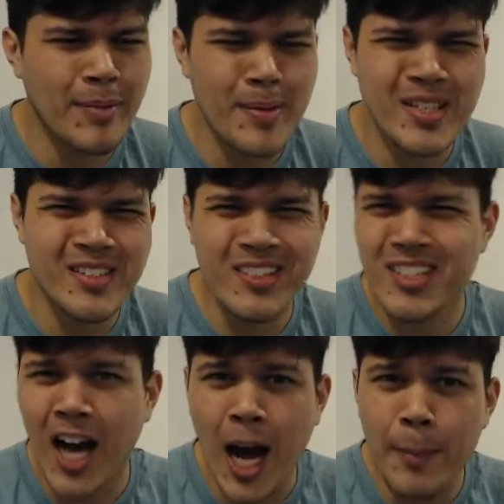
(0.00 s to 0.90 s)
maybe
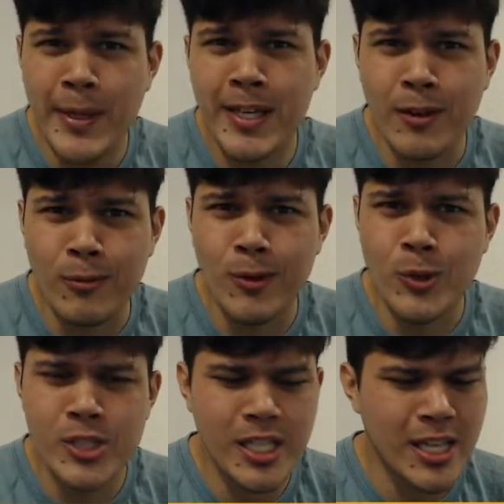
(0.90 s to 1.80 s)
copying an
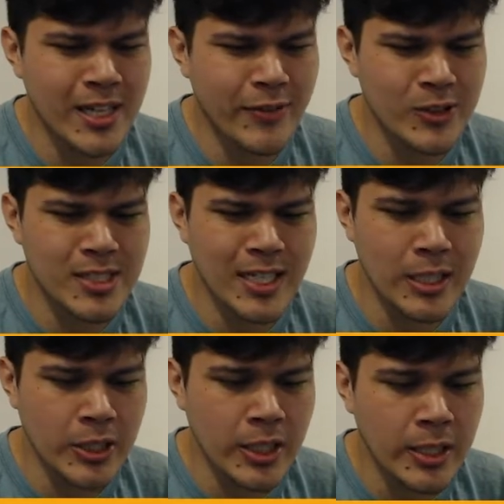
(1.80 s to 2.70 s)
Orochi, that feels kind of
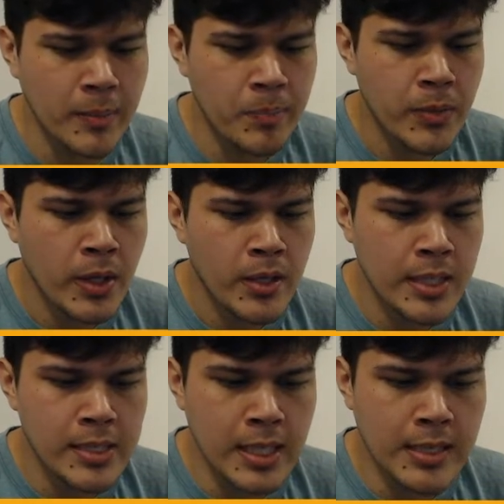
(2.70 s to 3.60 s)
good,
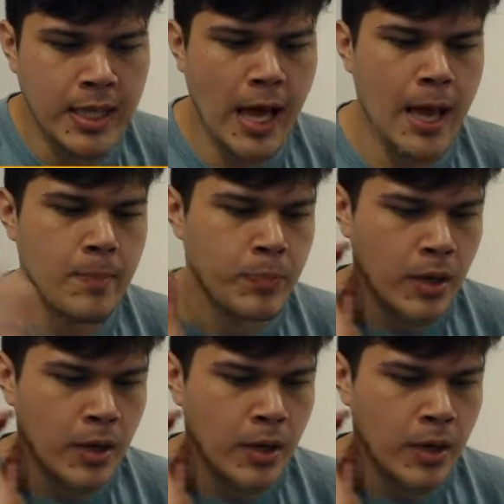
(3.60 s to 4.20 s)
things like that.